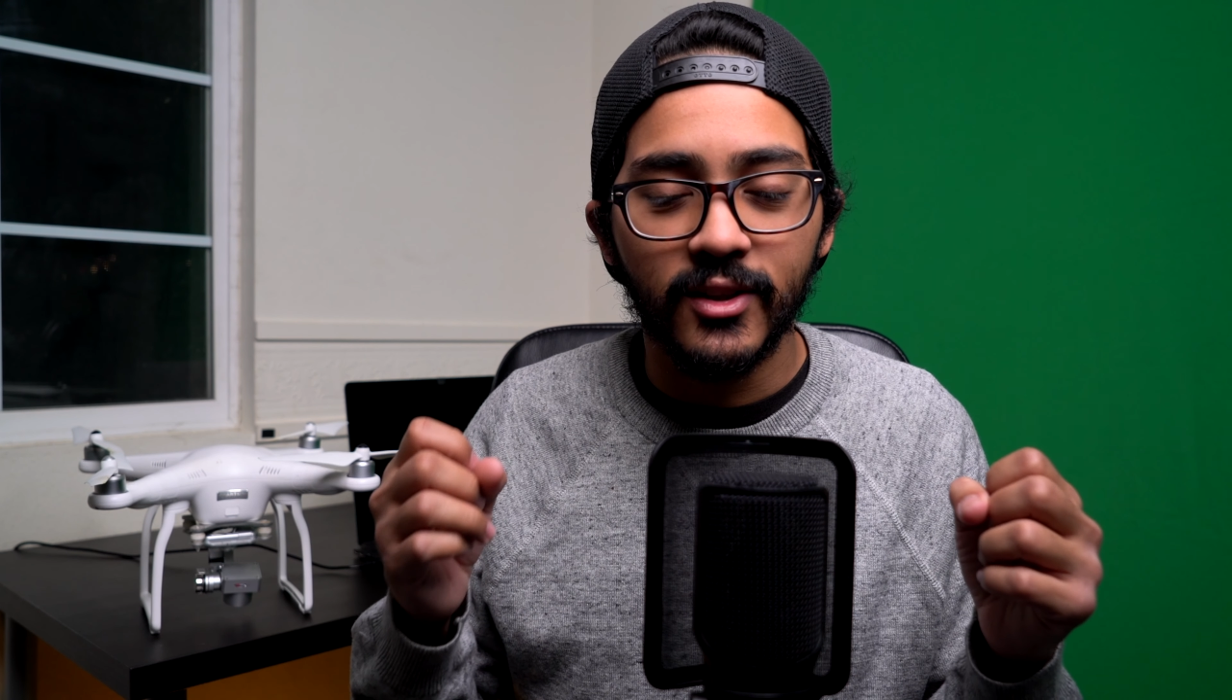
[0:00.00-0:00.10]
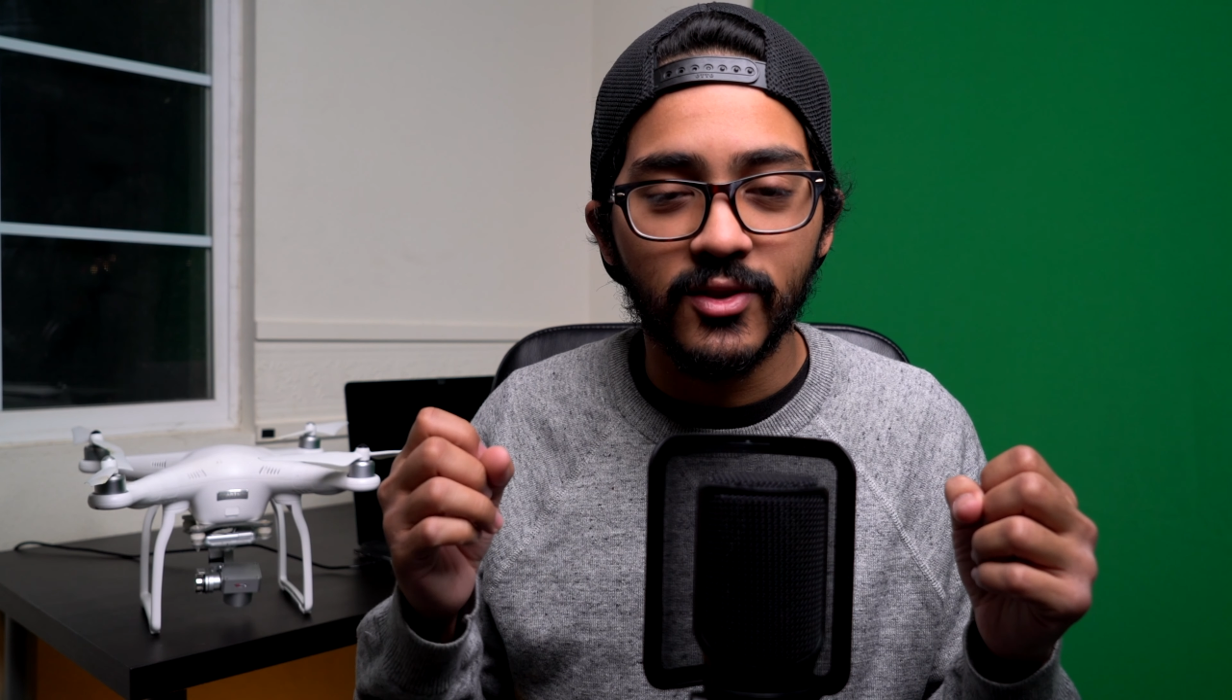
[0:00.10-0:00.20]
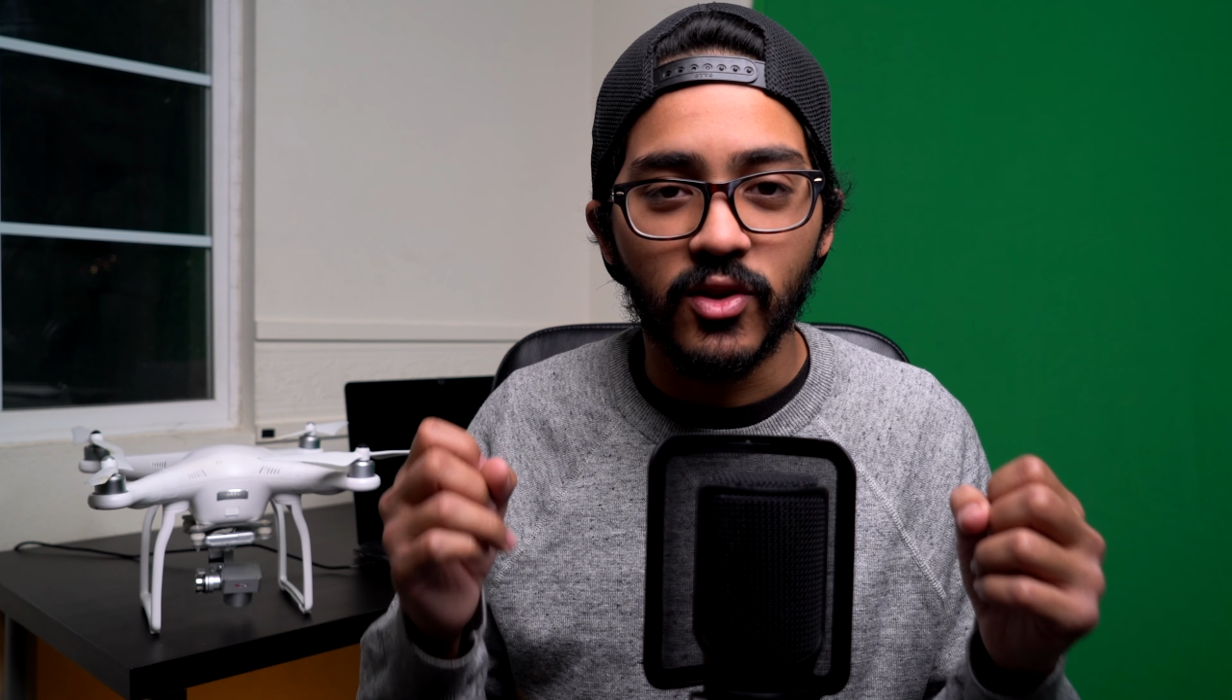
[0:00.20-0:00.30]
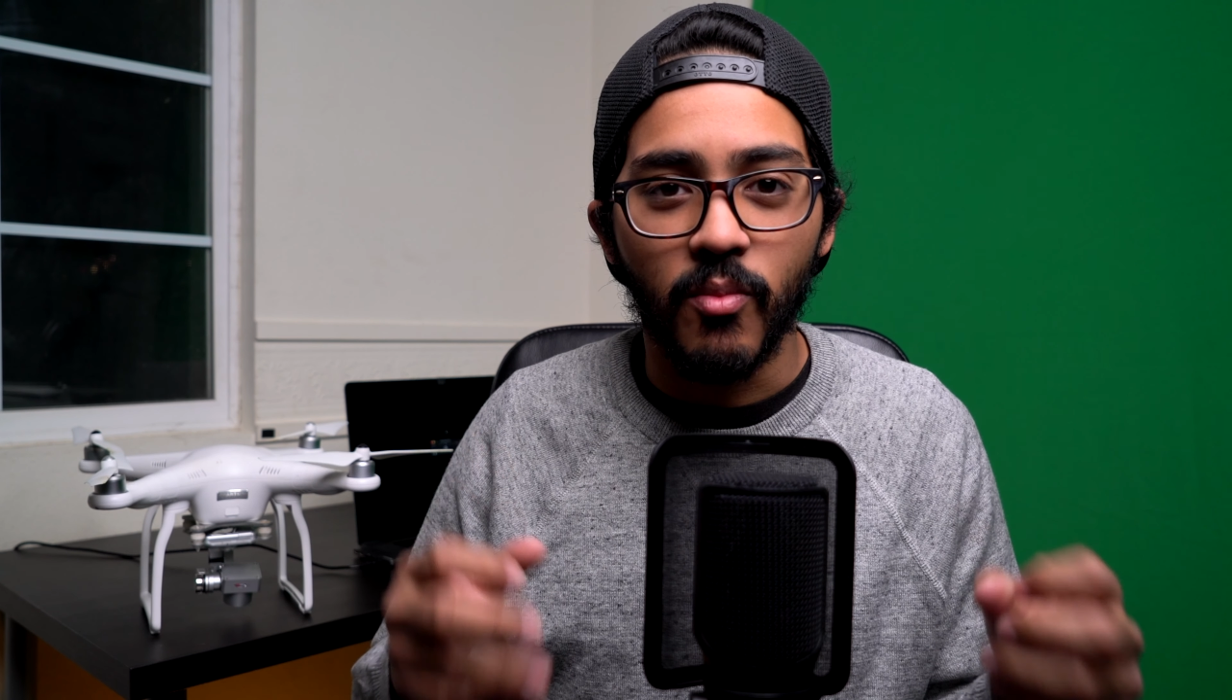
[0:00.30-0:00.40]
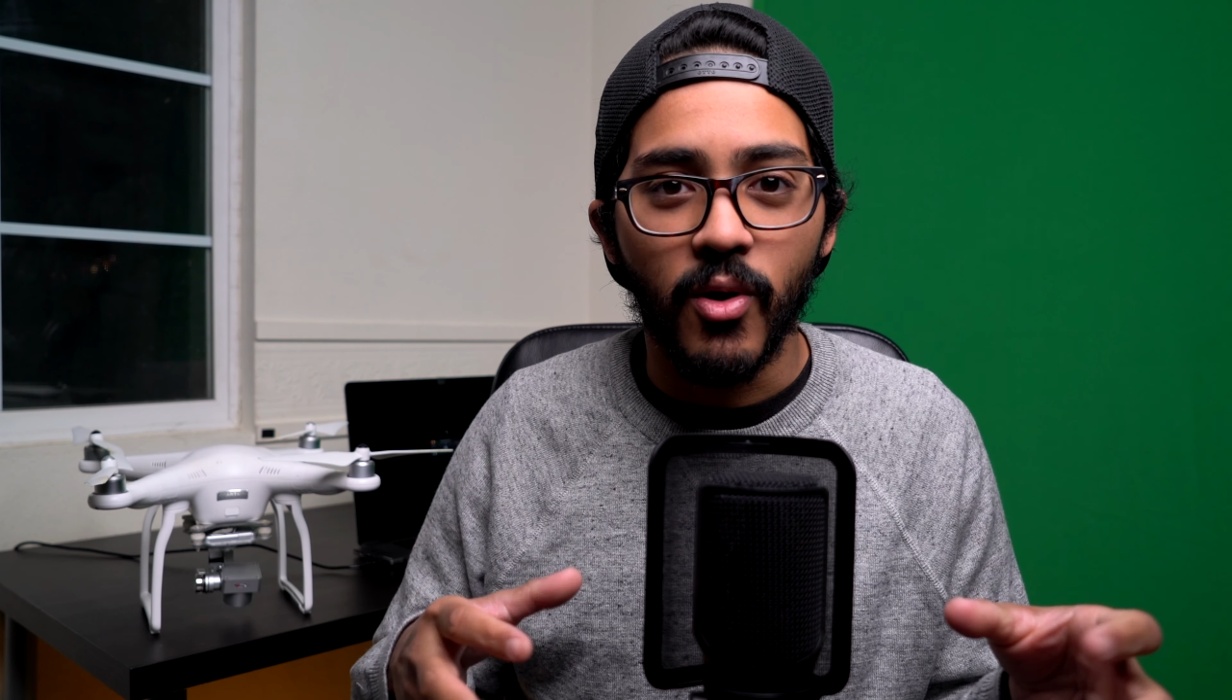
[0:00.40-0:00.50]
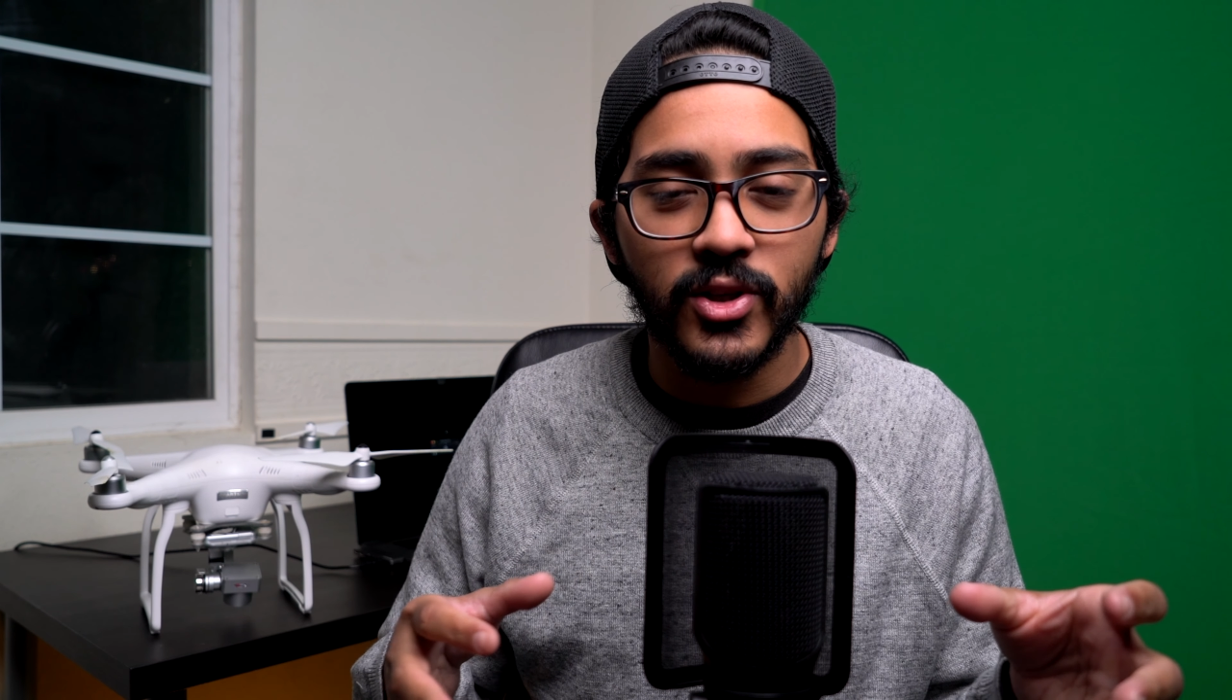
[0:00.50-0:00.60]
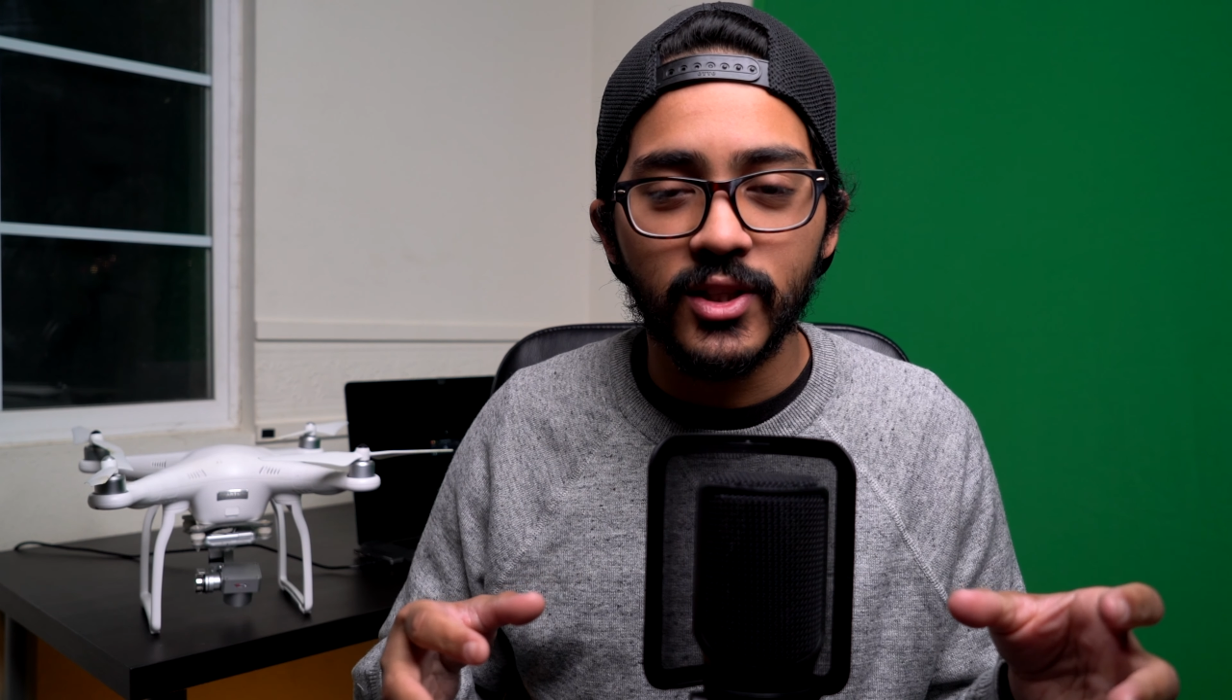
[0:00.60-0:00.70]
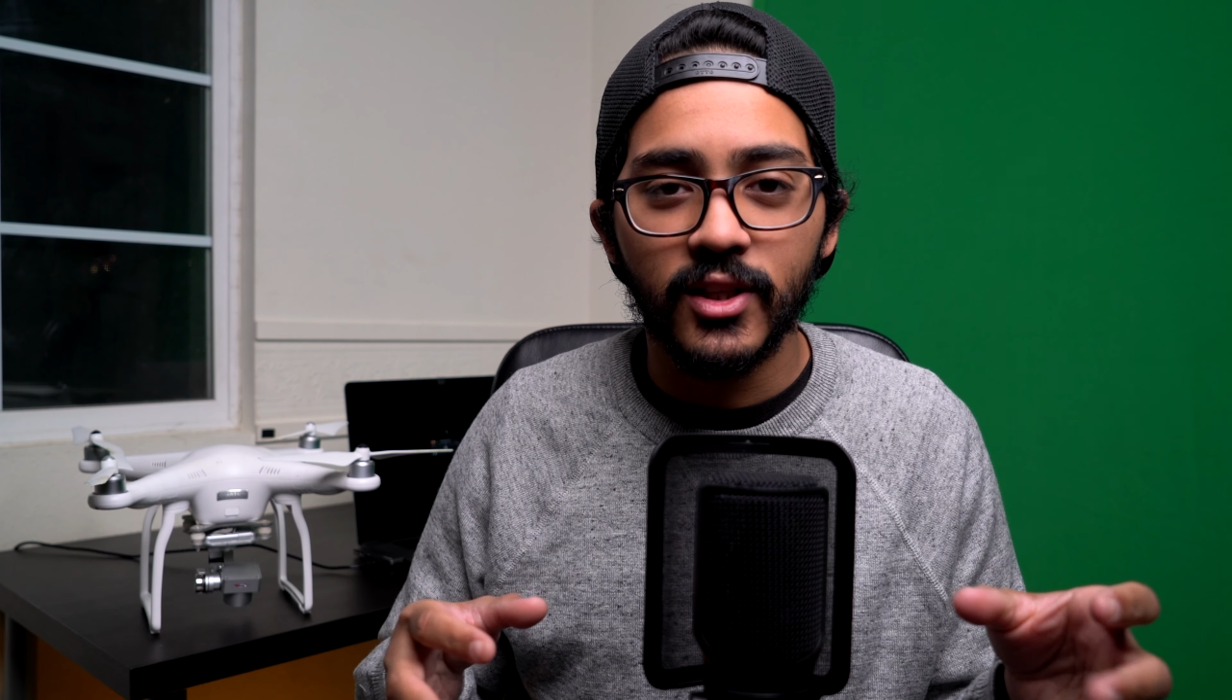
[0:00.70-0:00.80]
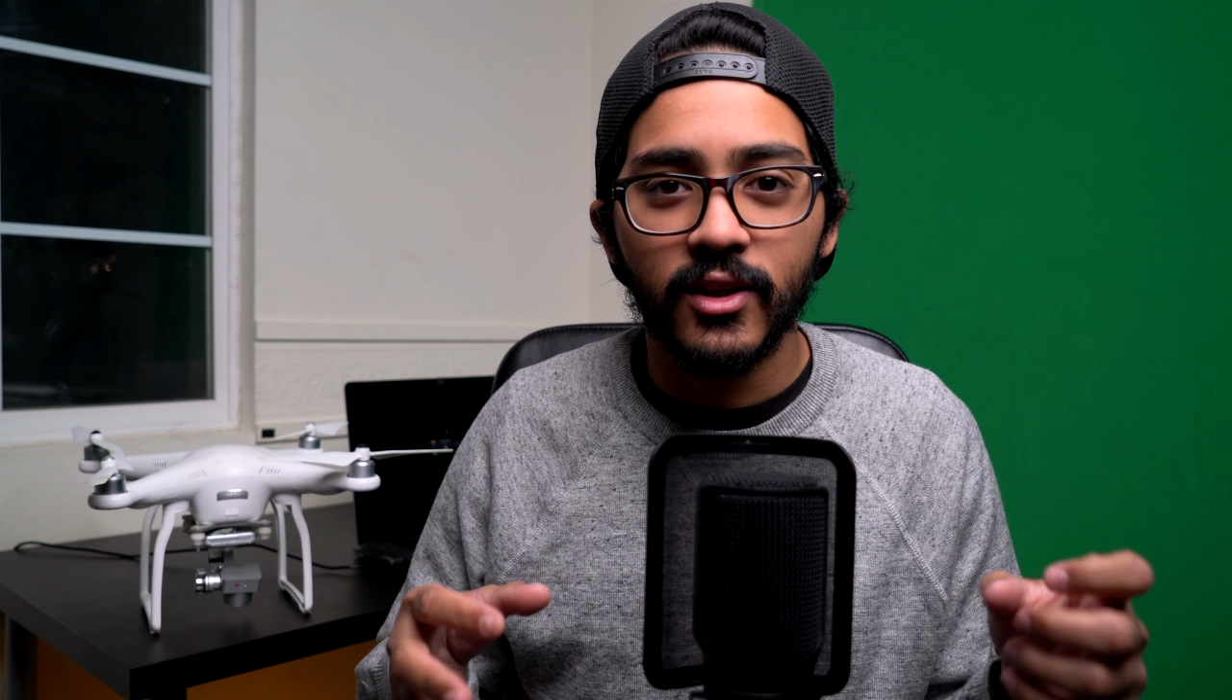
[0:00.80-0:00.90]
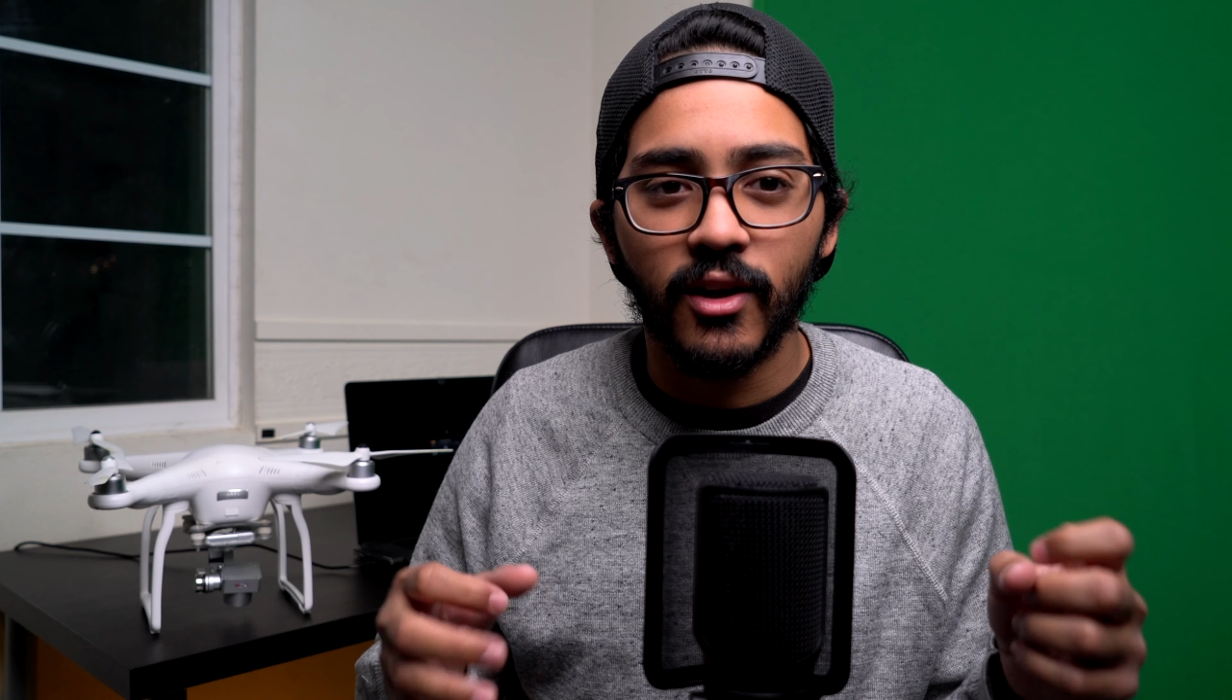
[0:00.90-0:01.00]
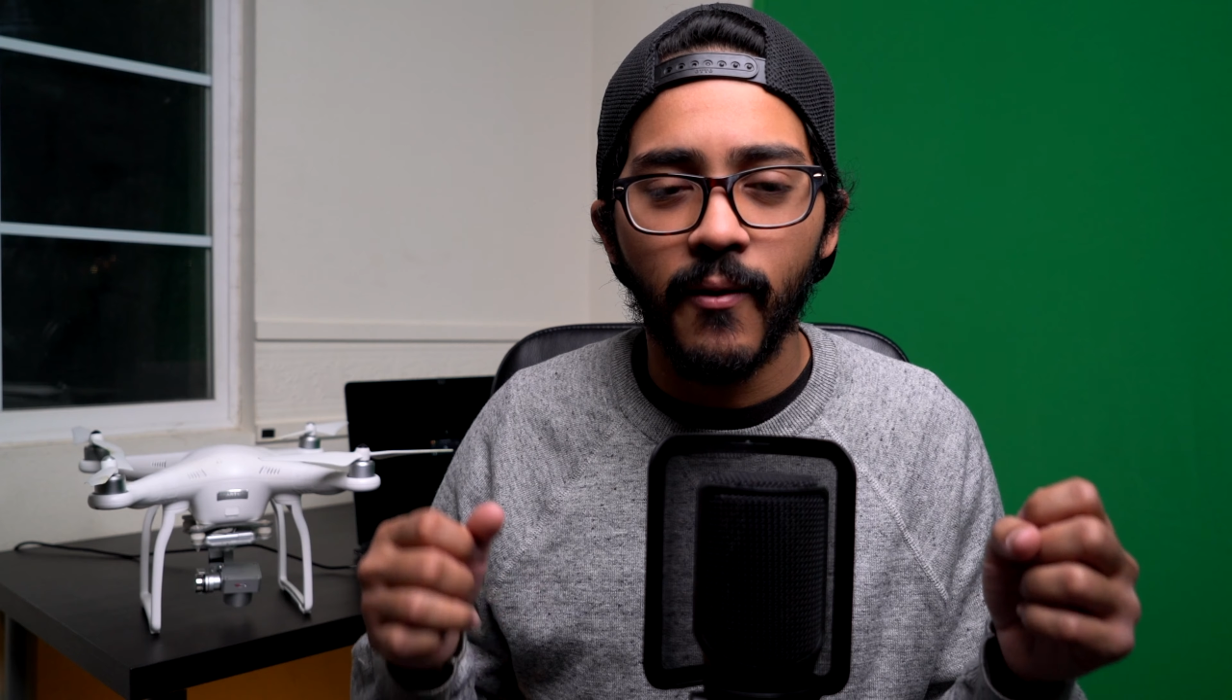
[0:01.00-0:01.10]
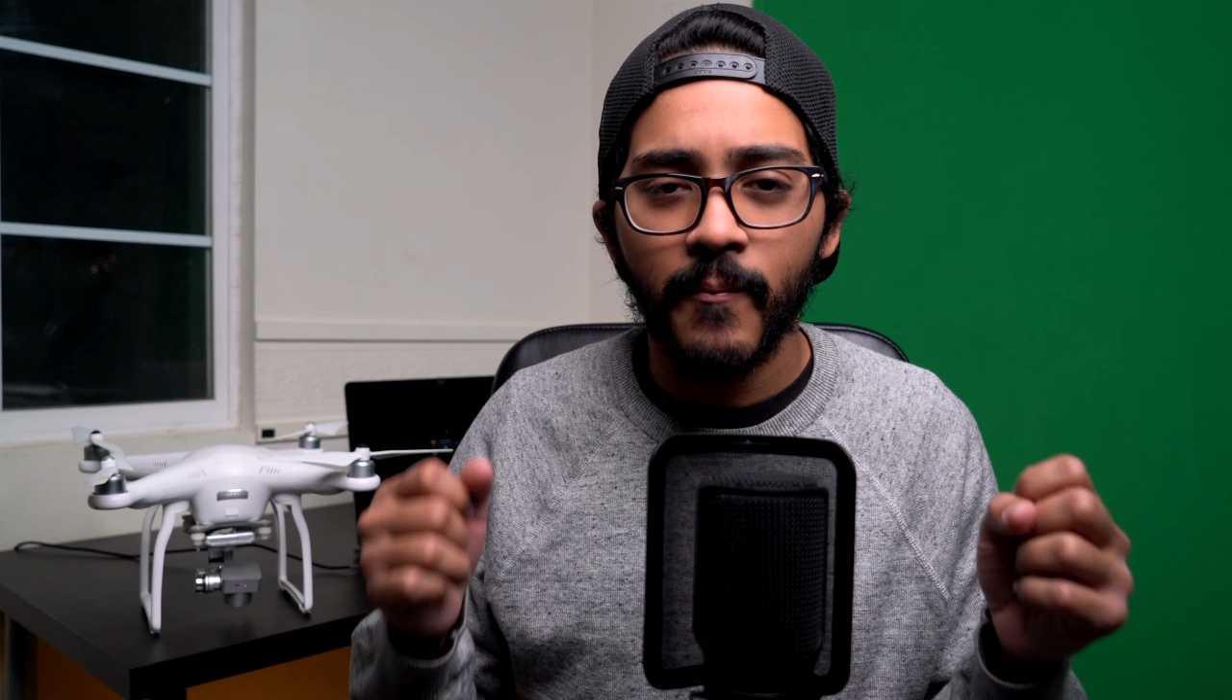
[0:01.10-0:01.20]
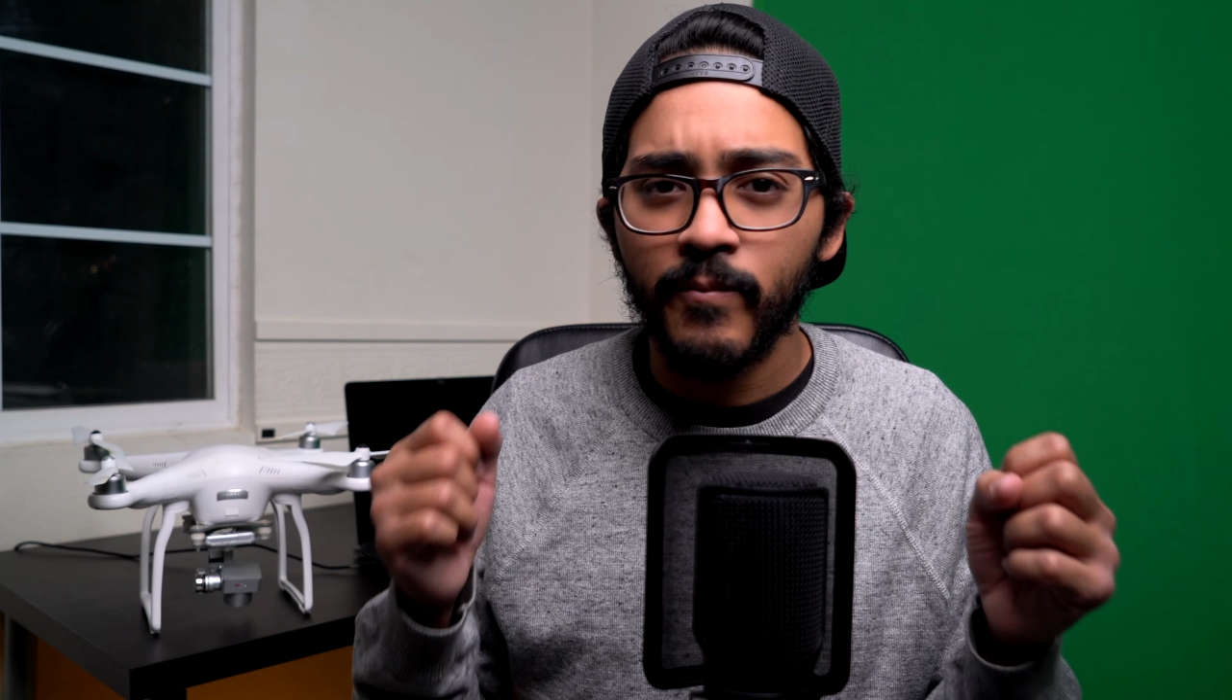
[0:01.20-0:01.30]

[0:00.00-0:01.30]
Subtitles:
The slow motion didn't look good.